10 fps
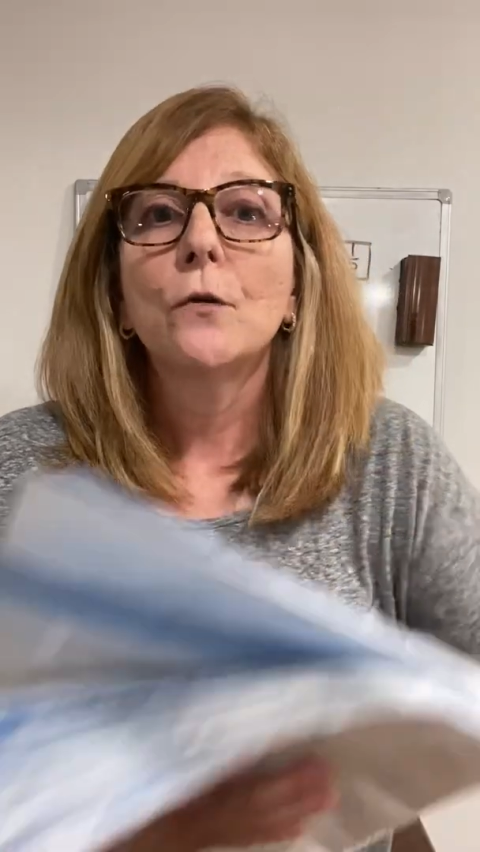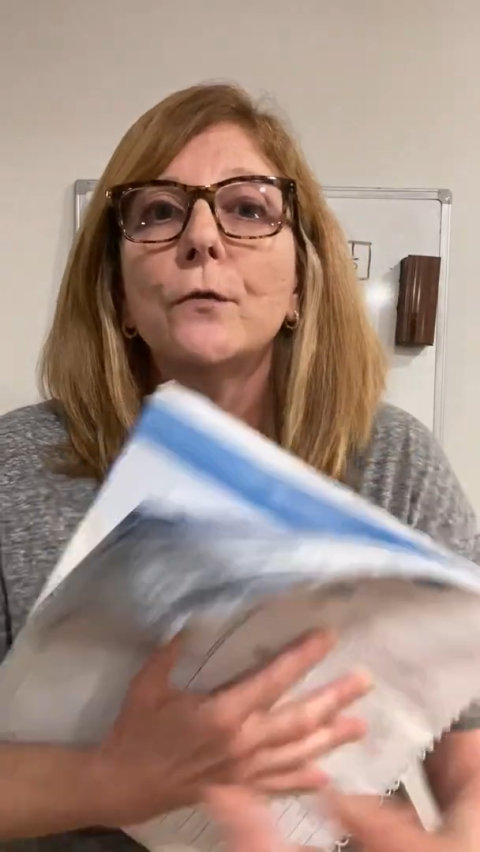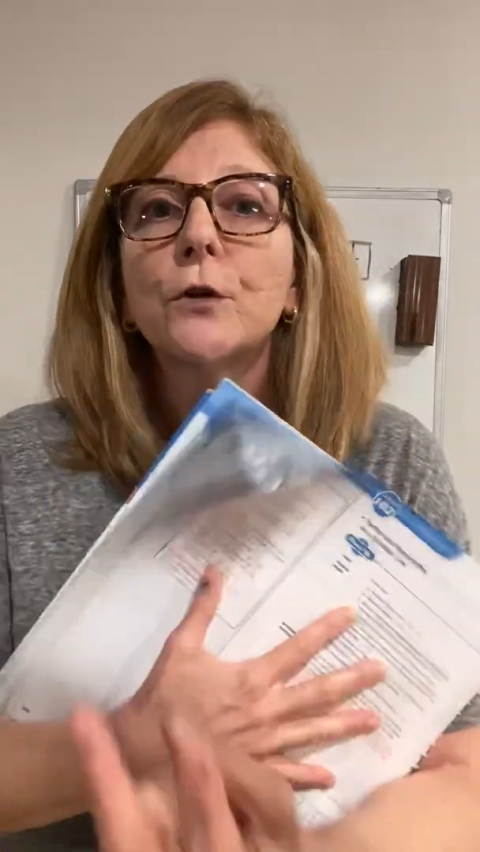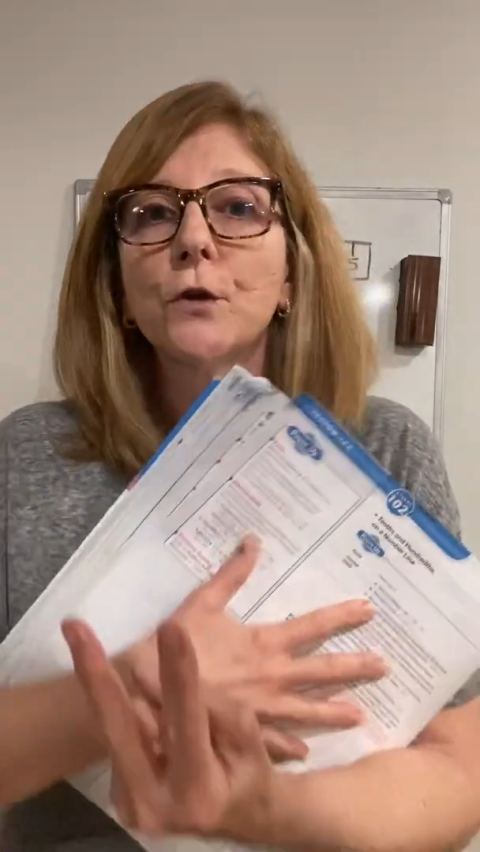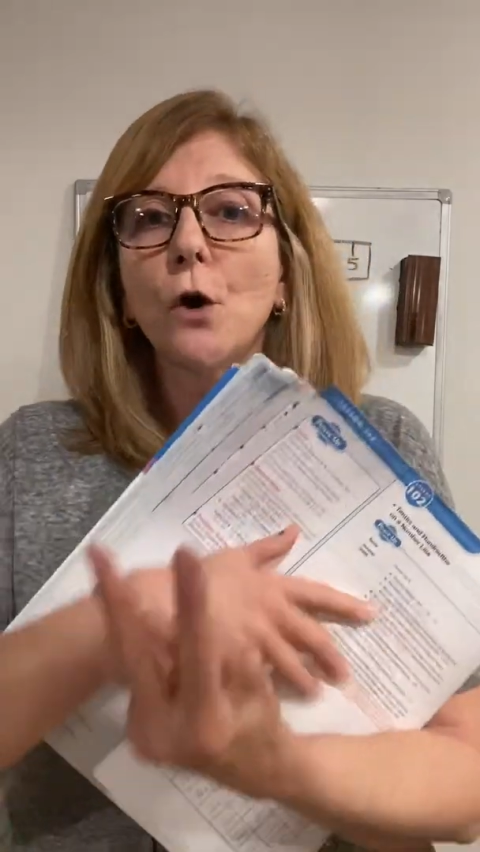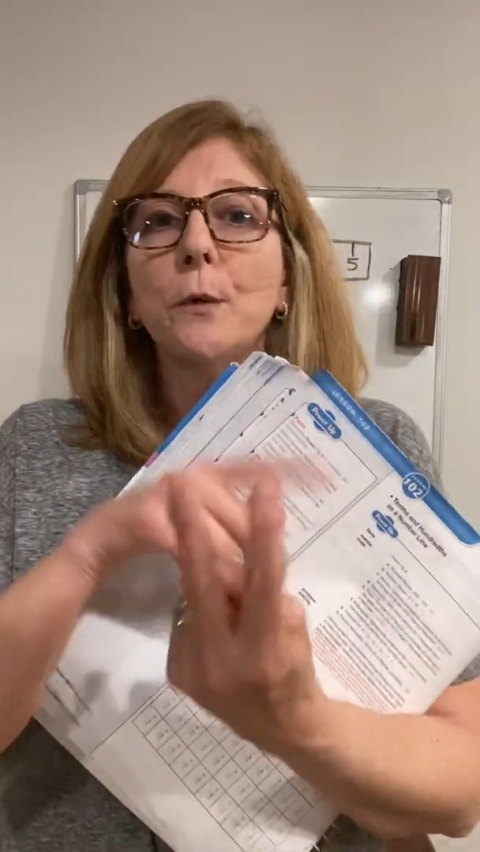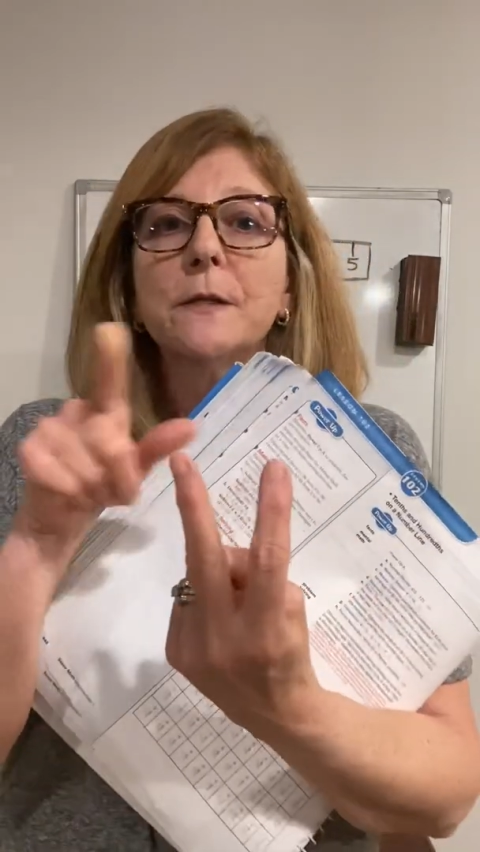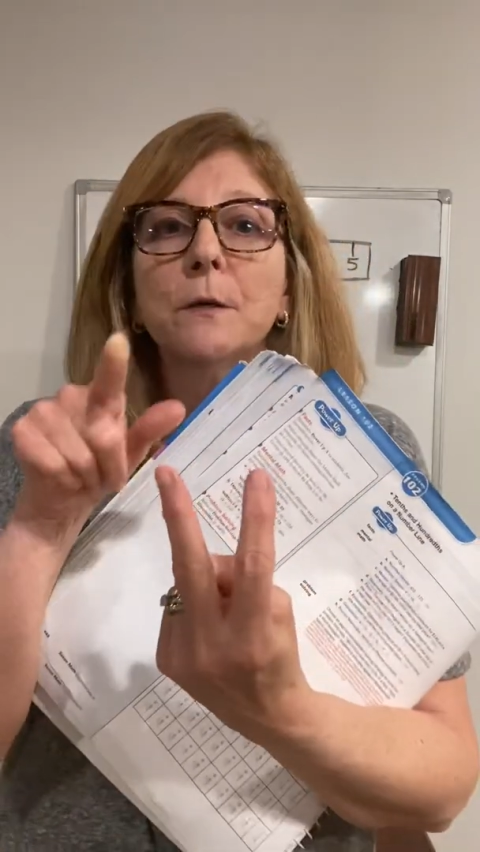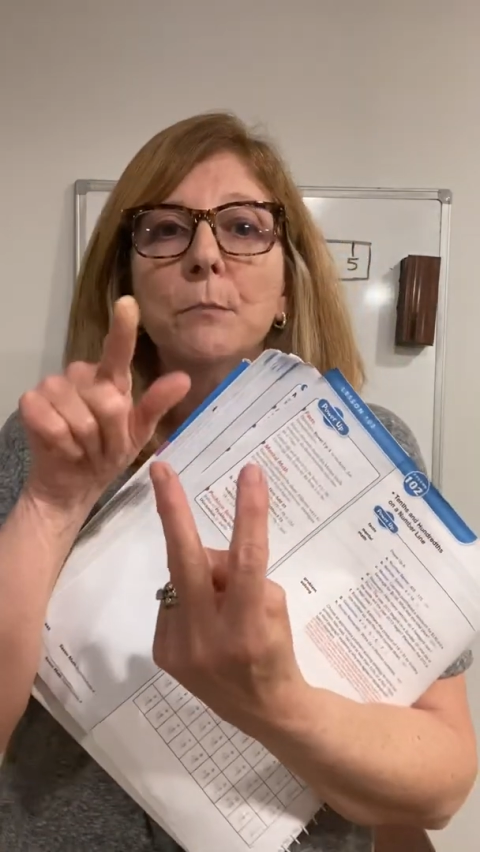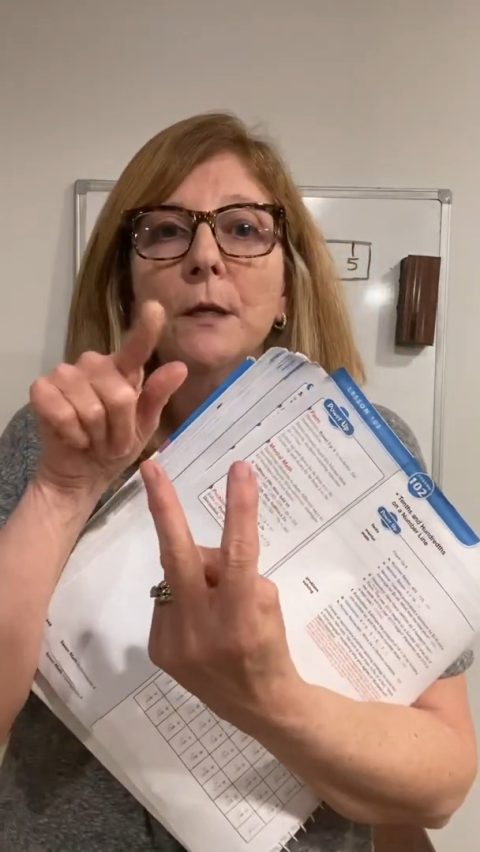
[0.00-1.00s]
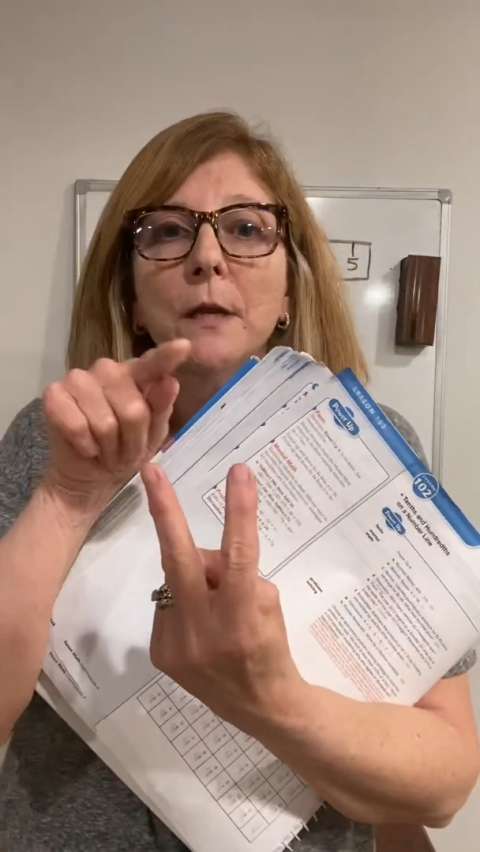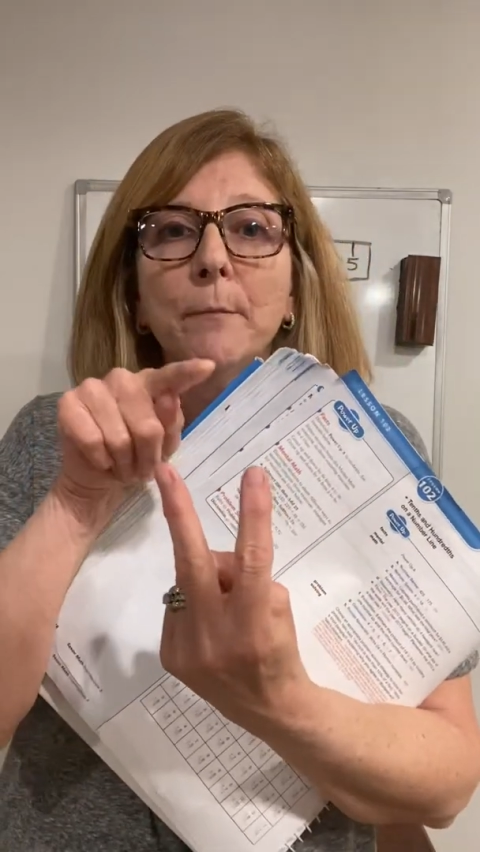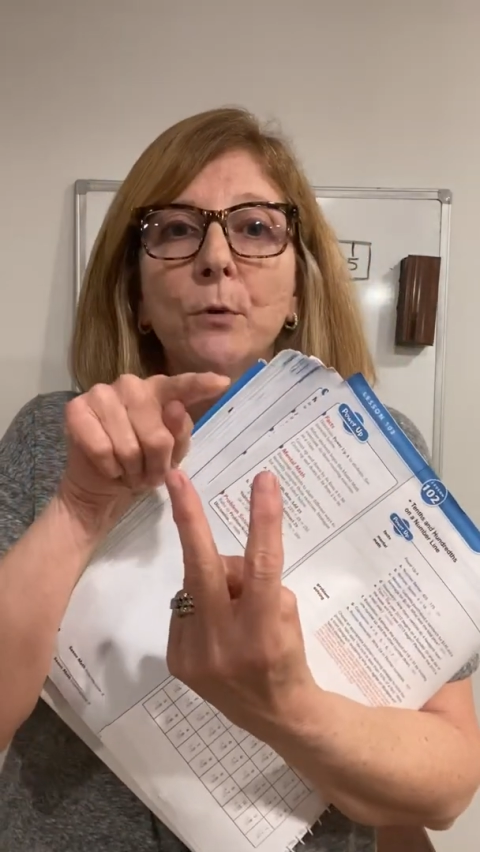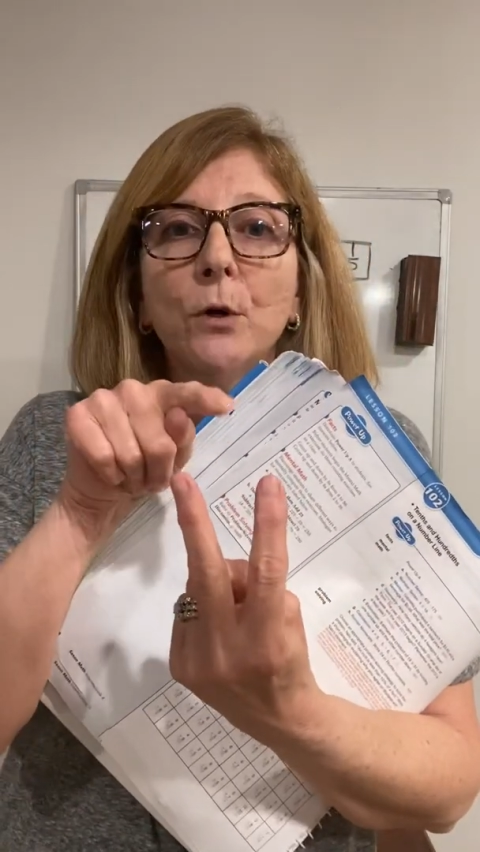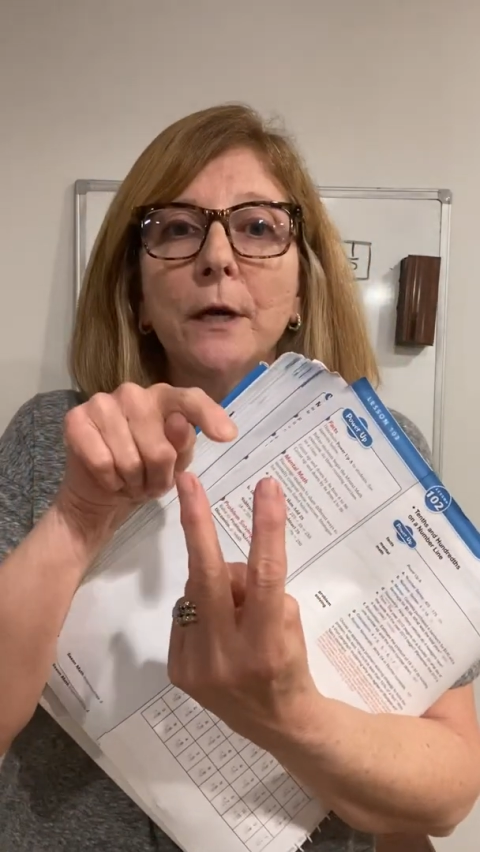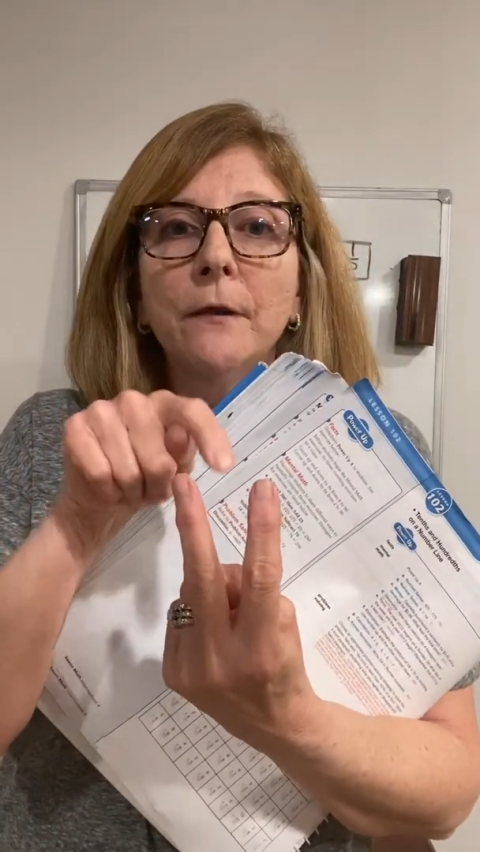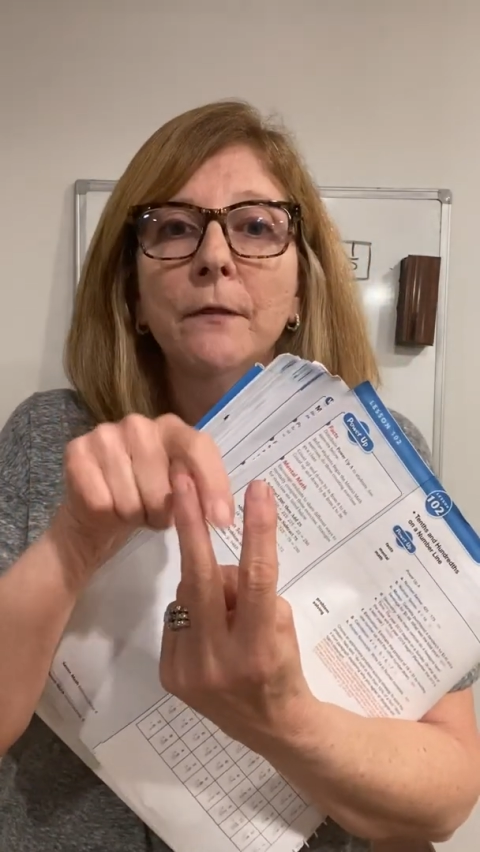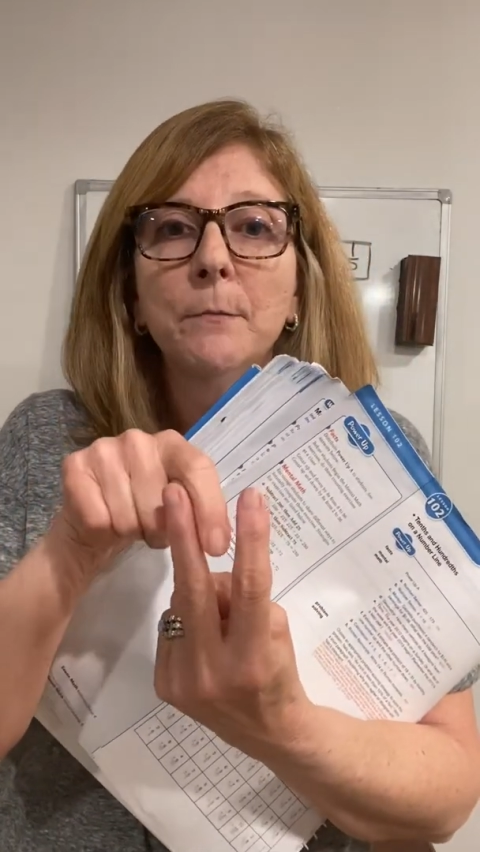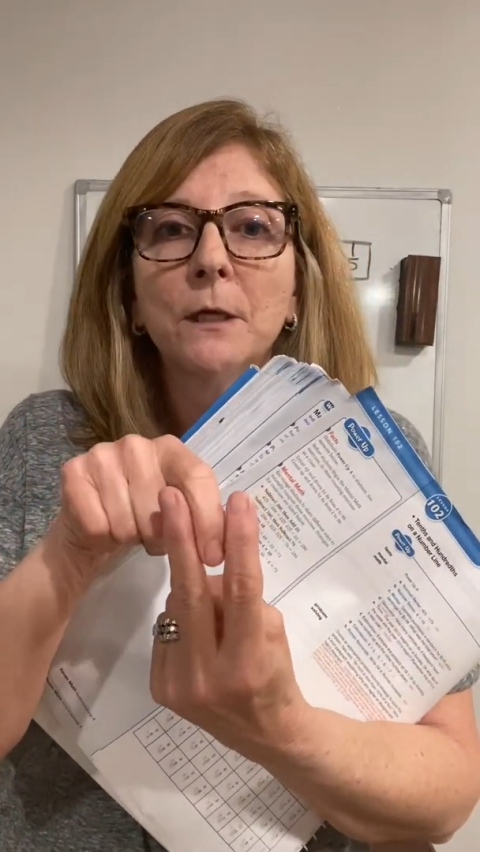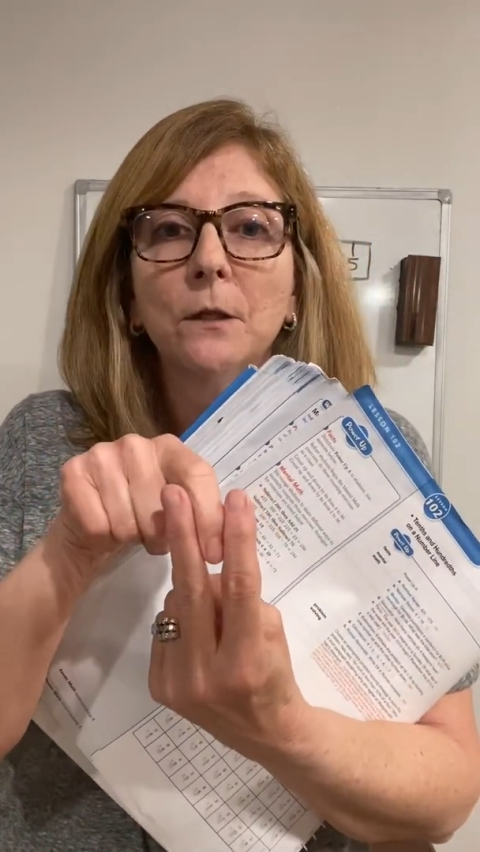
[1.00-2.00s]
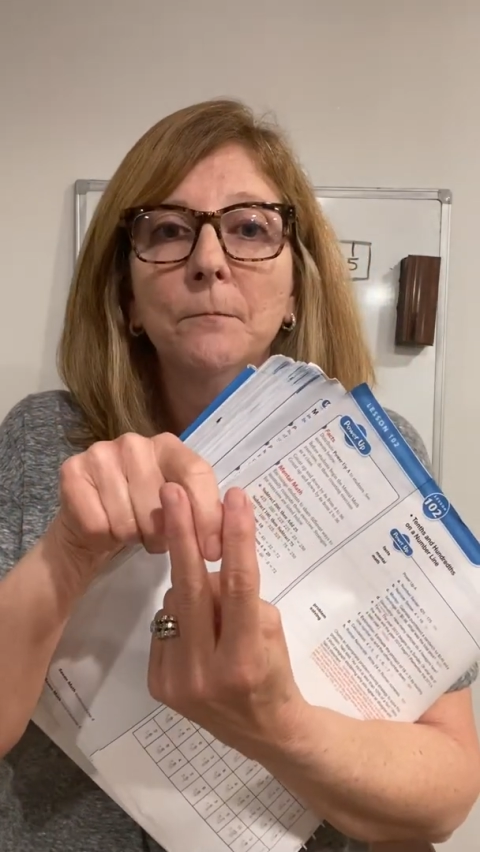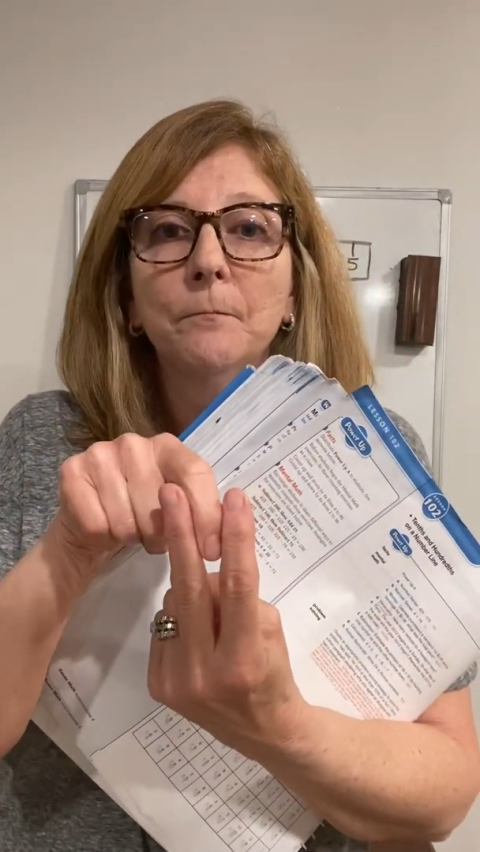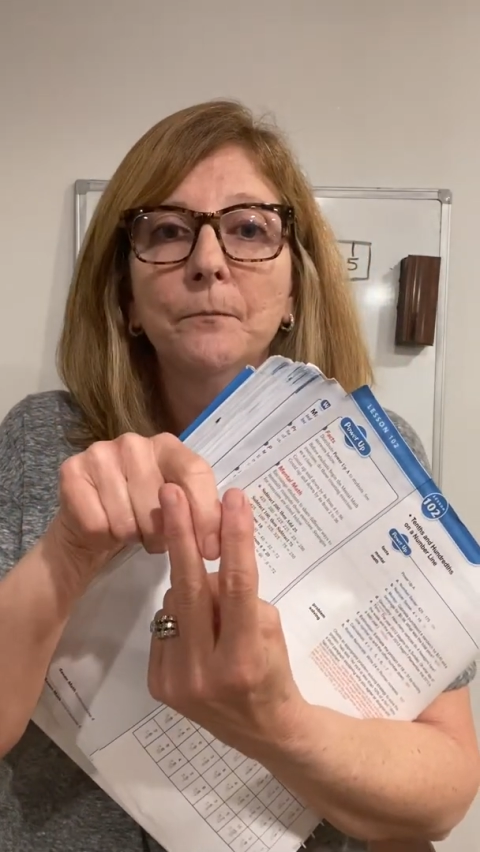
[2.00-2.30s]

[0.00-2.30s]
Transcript: there's always can be a number in the middle.